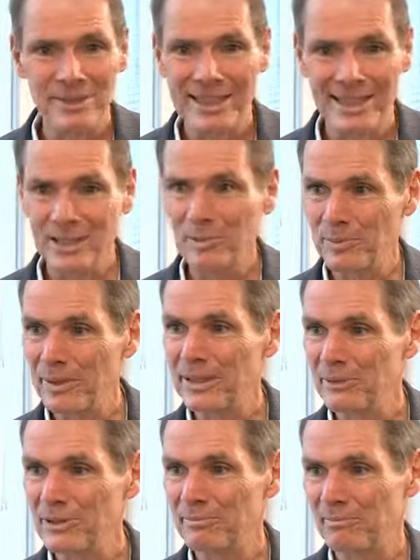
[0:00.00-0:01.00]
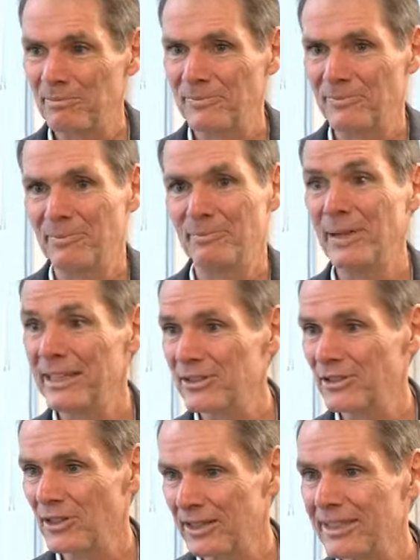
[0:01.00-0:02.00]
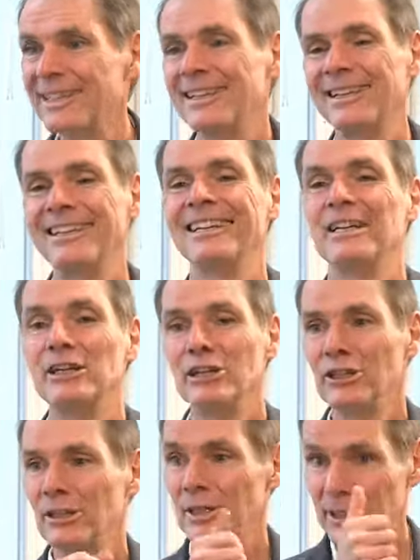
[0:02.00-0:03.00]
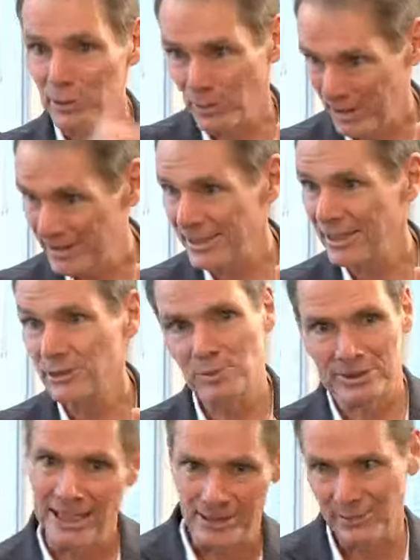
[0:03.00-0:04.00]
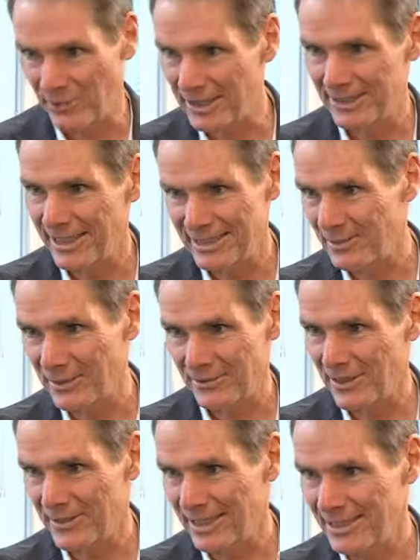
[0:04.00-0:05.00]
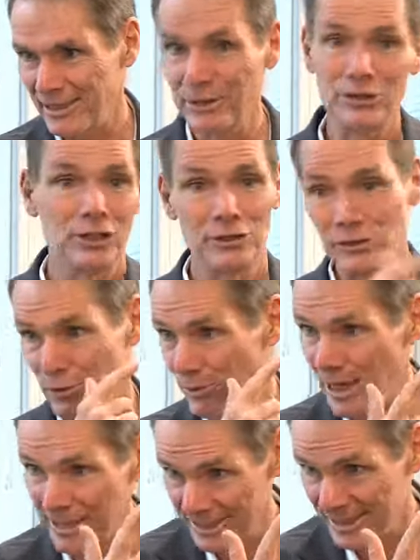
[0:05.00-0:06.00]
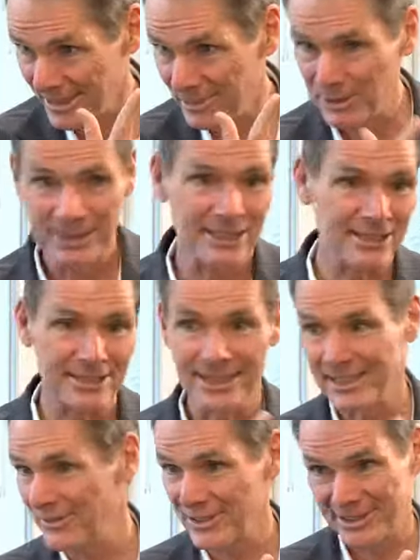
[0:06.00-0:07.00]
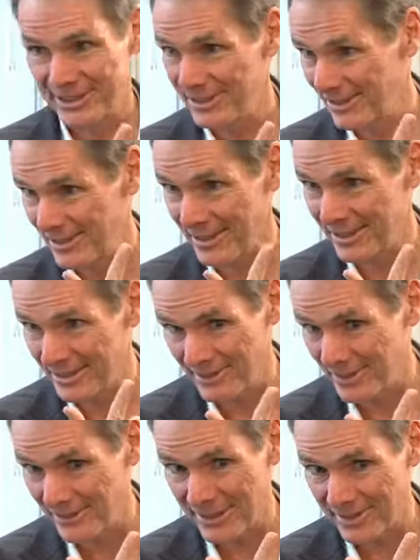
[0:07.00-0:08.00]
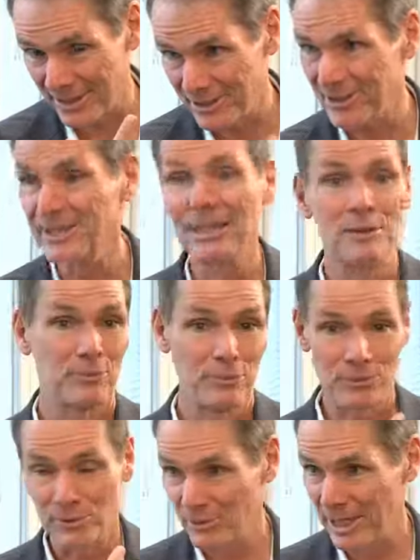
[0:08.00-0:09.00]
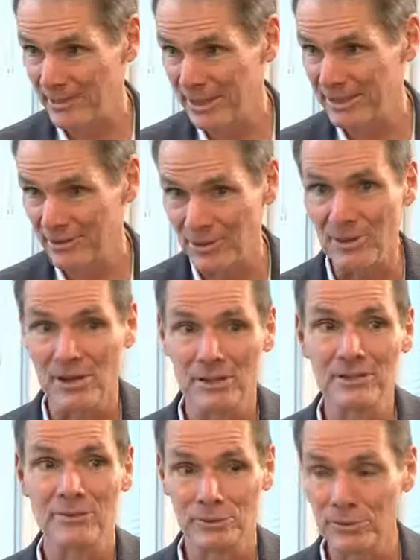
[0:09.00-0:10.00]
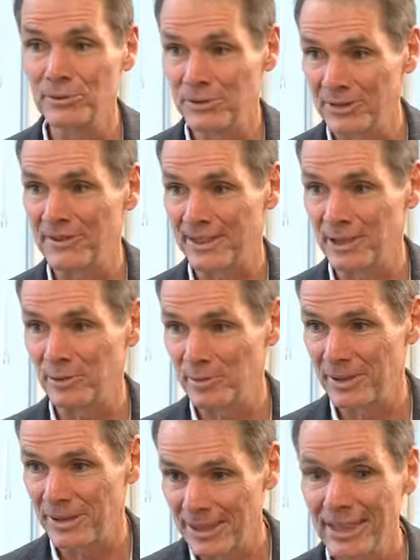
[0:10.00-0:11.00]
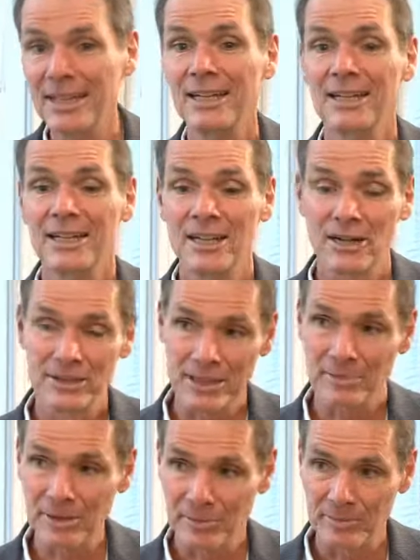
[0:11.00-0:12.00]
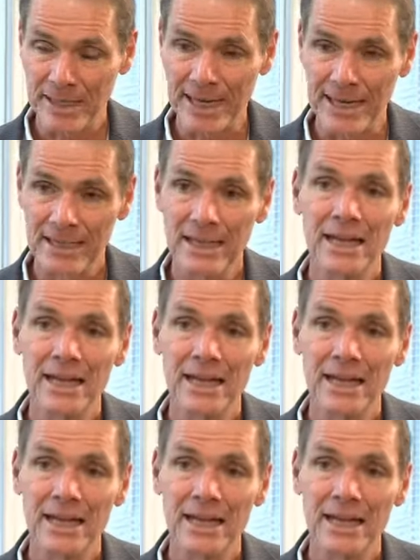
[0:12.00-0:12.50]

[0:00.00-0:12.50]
I mean, NLP was based on linguistics, which has a scientific foundation, neurology, which has a scientific foundation, programming. So all of the roots of NLP are coming from that.